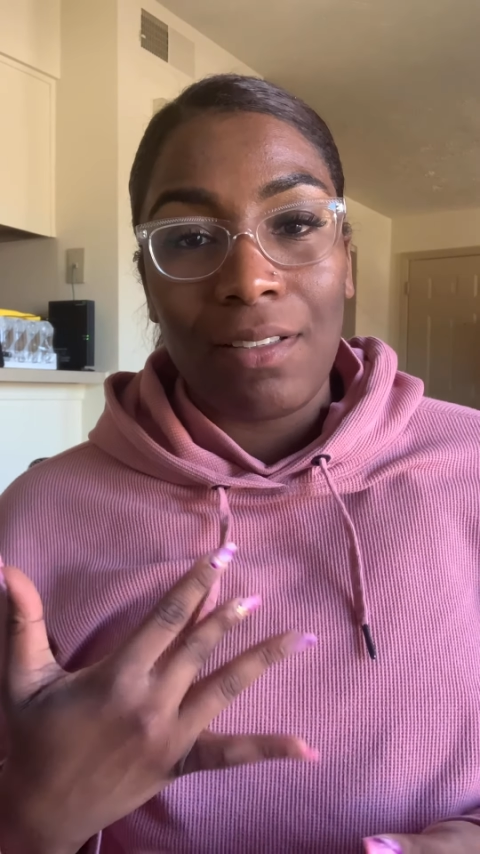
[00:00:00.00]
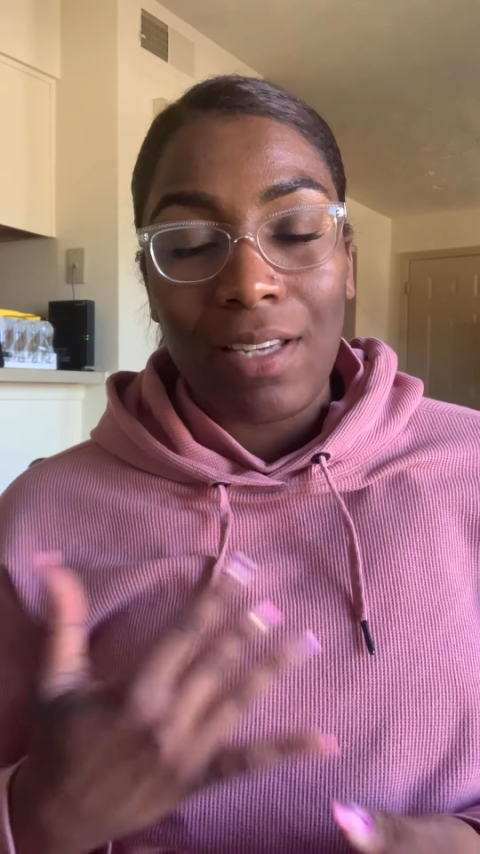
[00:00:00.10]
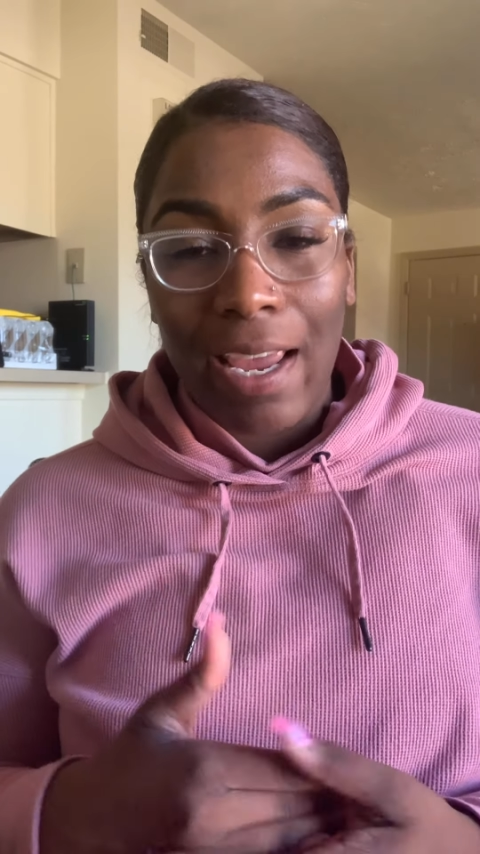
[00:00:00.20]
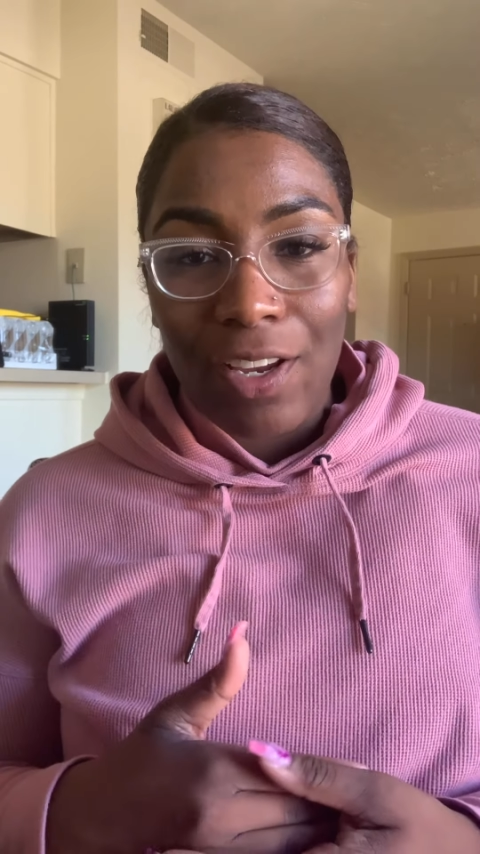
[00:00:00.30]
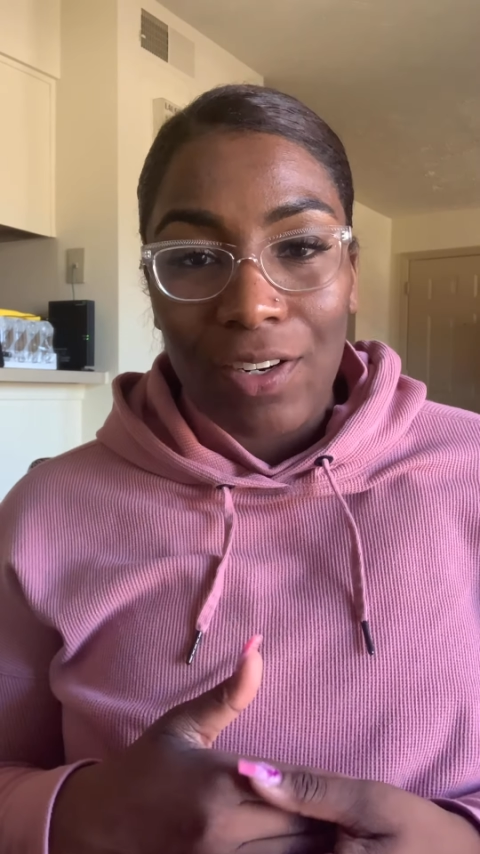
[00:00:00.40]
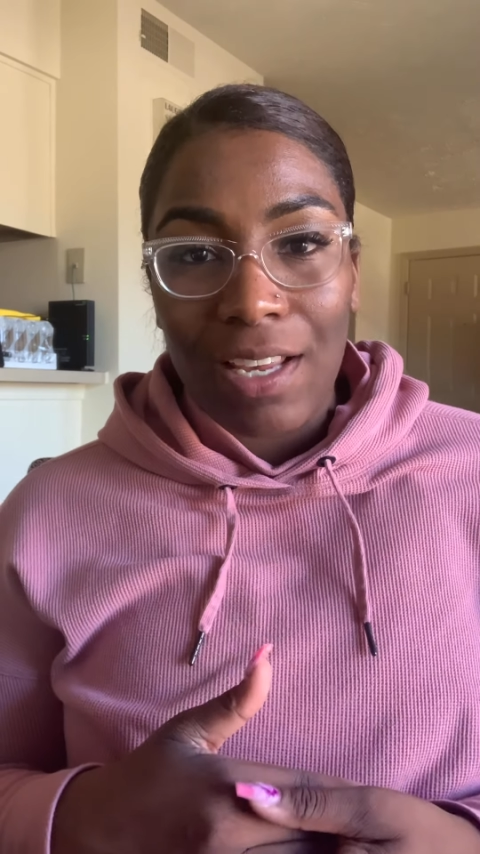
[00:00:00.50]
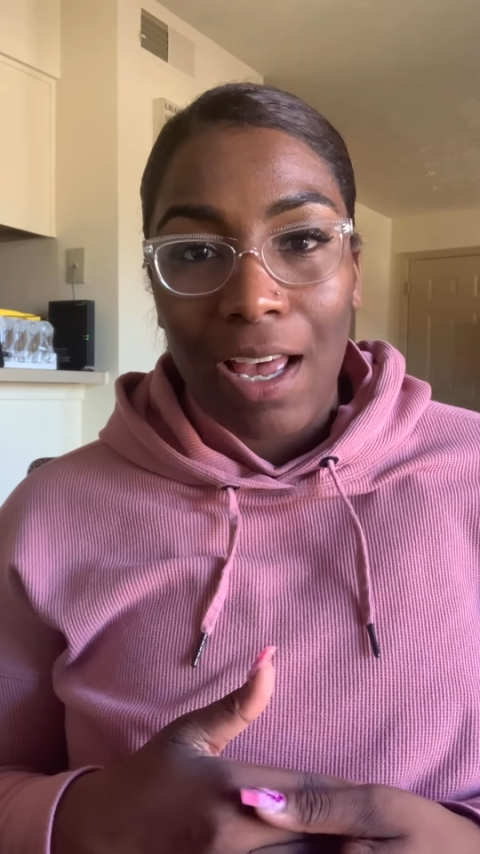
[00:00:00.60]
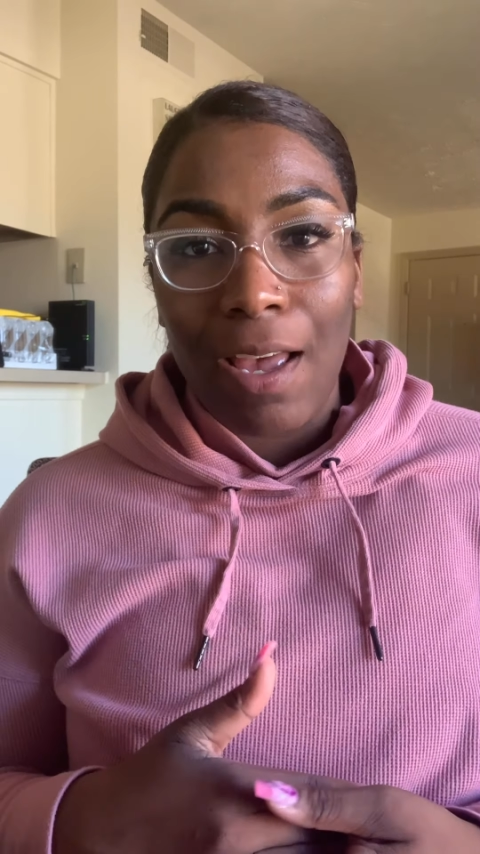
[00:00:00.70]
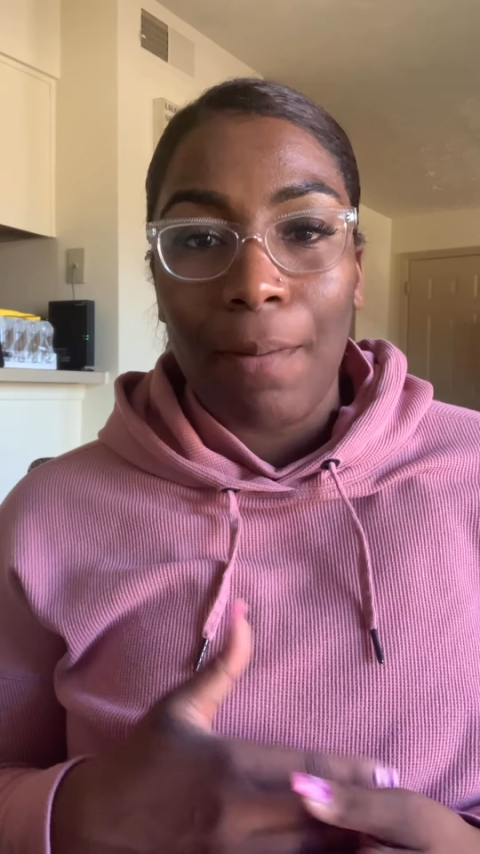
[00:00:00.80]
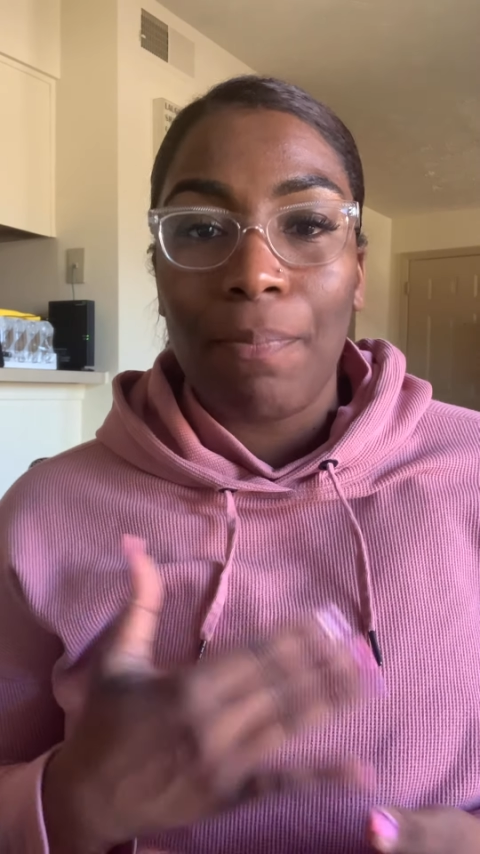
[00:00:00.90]
take your
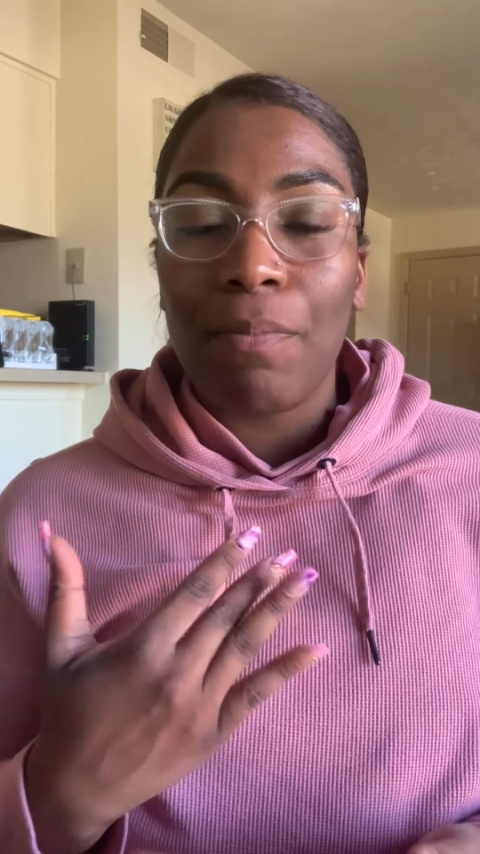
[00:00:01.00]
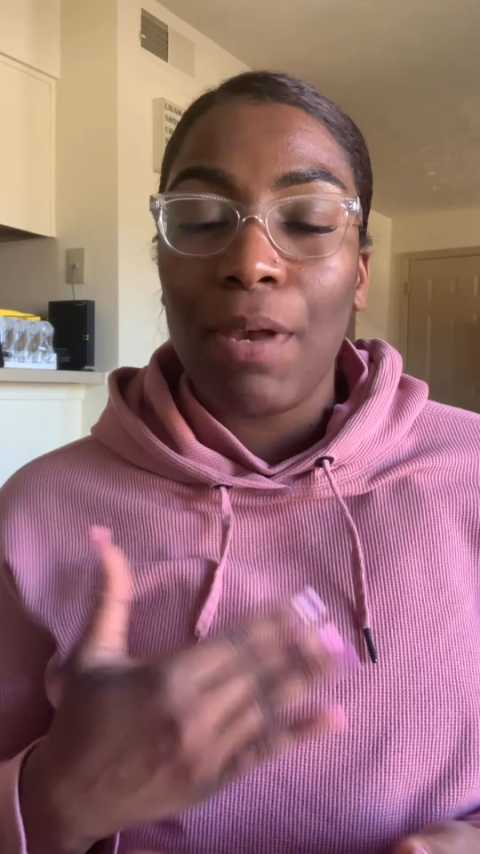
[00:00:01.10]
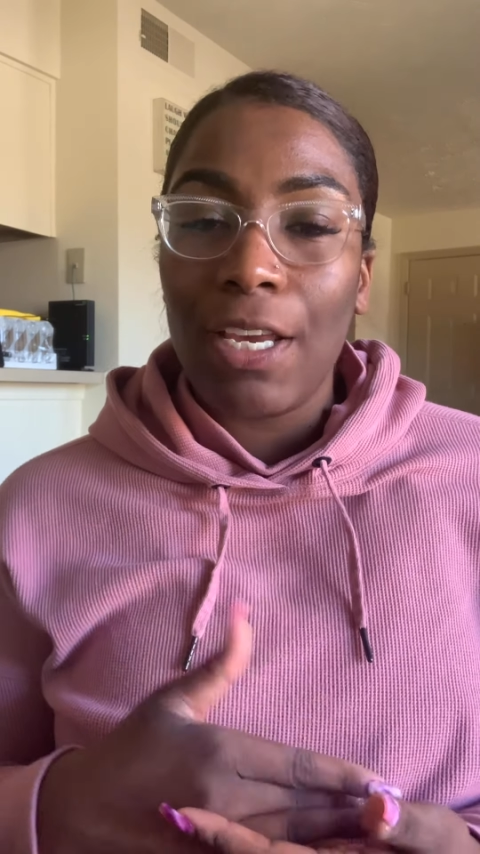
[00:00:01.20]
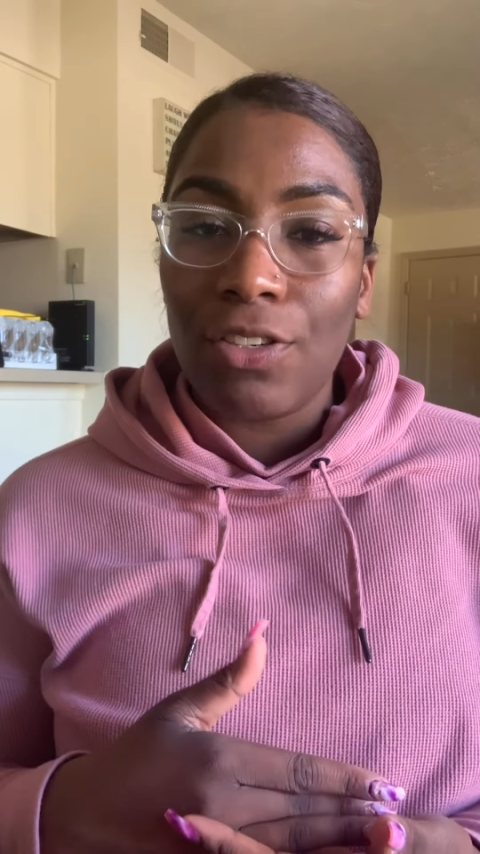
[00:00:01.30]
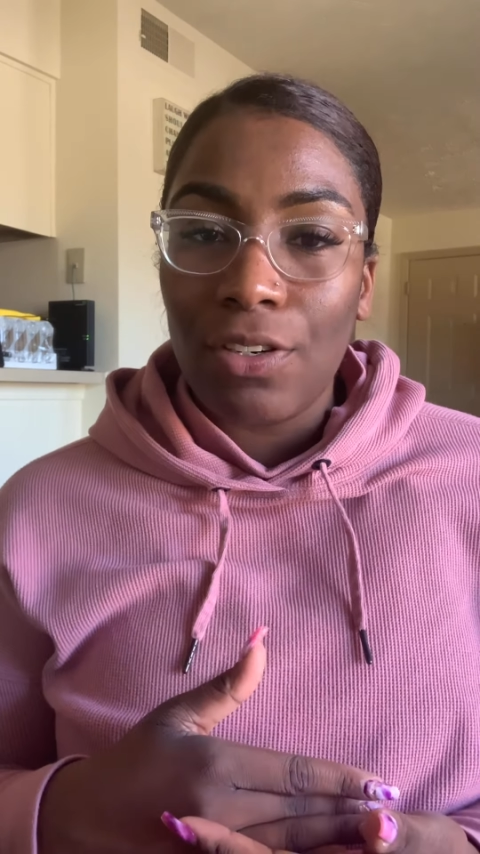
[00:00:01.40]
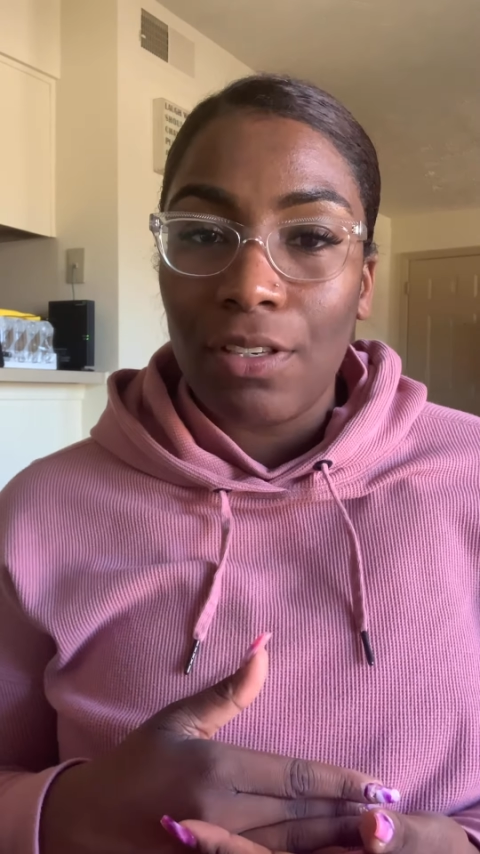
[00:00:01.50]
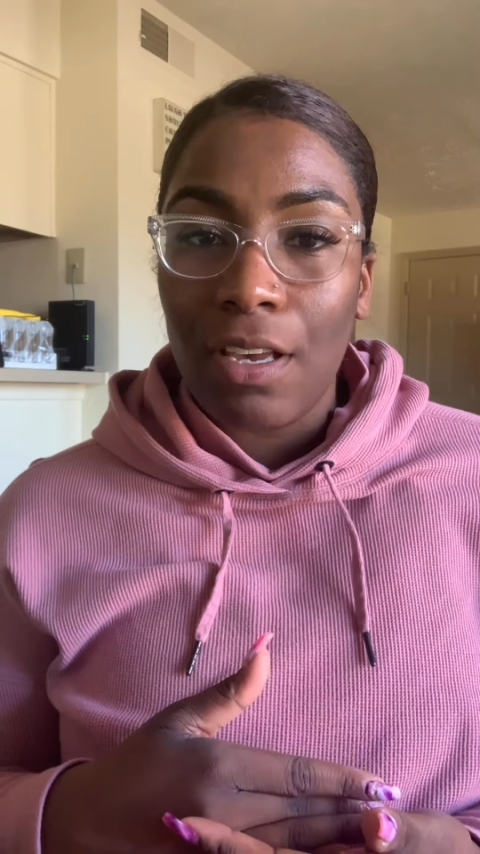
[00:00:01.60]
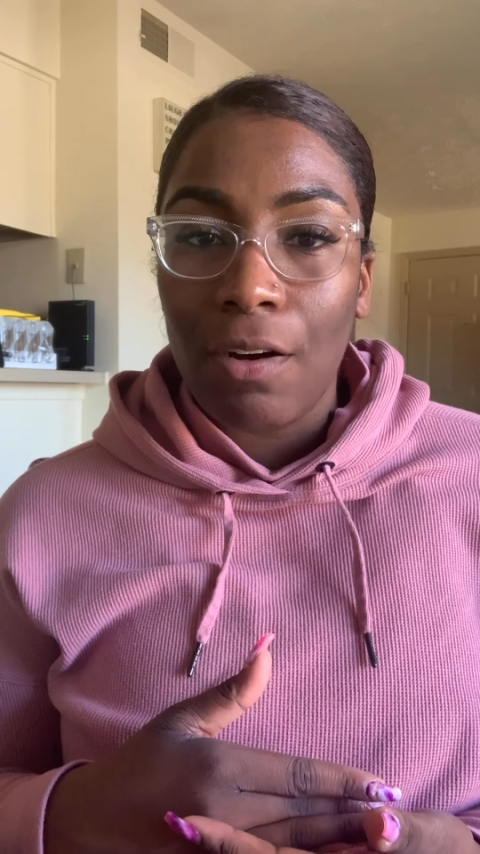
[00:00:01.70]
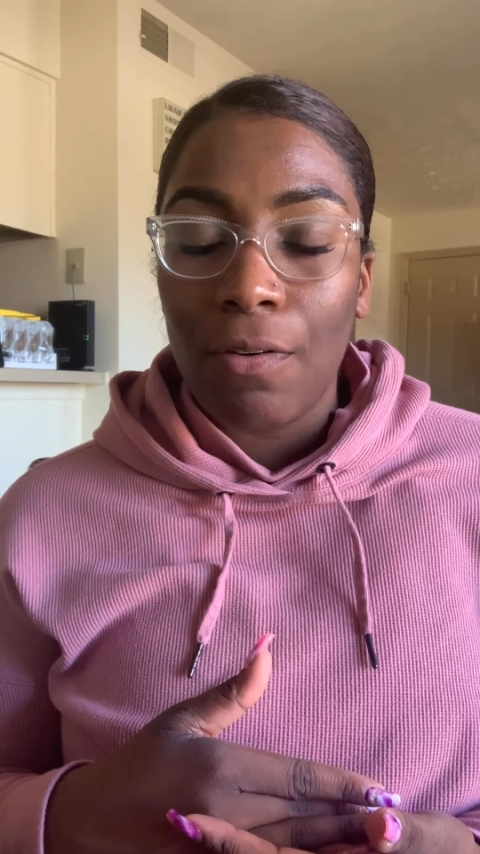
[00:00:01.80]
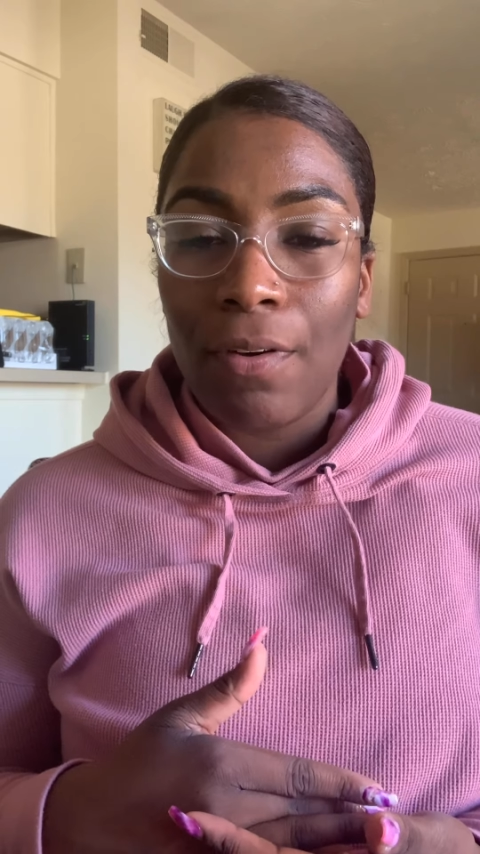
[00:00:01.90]
time, pace
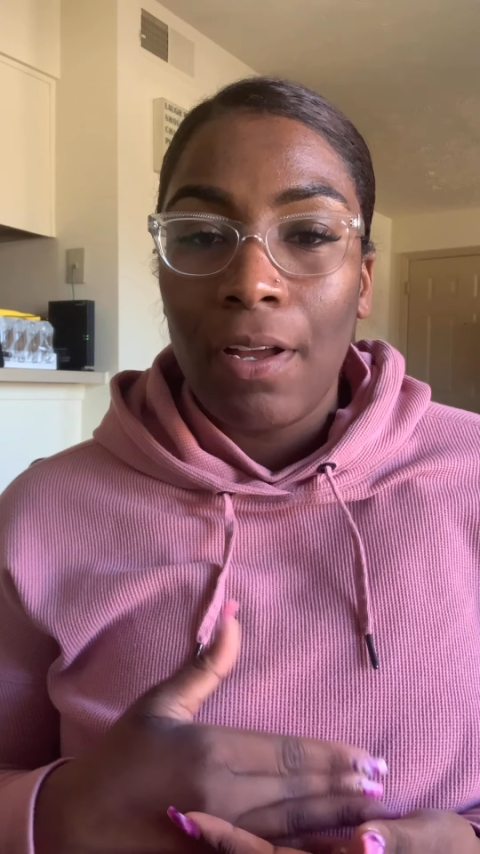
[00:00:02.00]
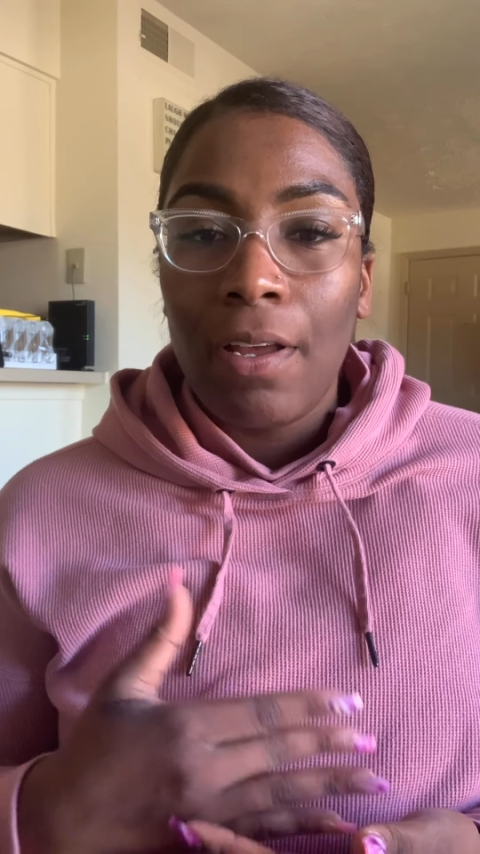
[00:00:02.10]
yourself